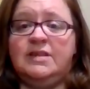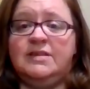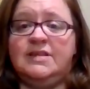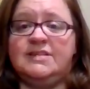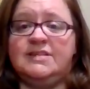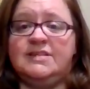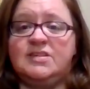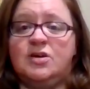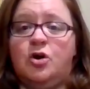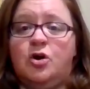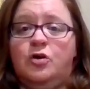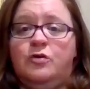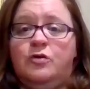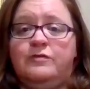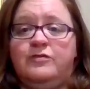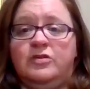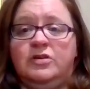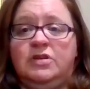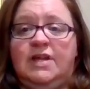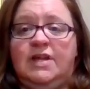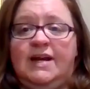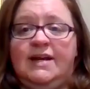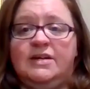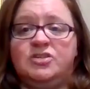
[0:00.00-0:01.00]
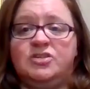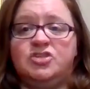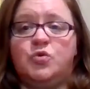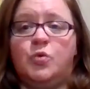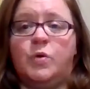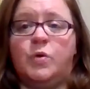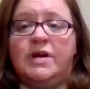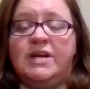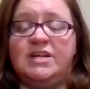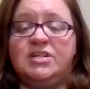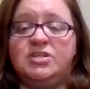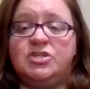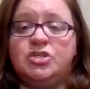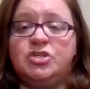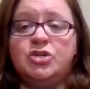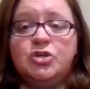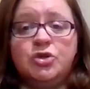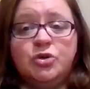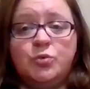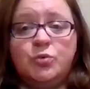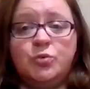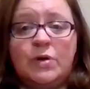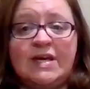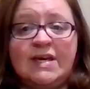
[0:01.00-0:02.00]
that's over like
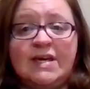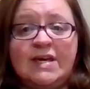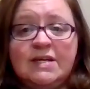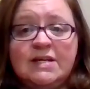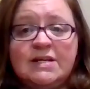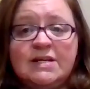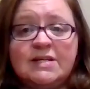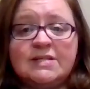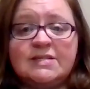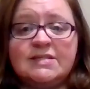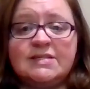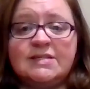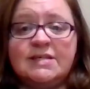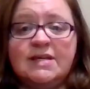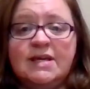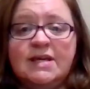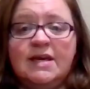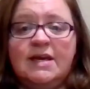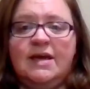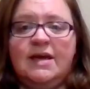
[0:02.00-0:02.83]
22 weeks,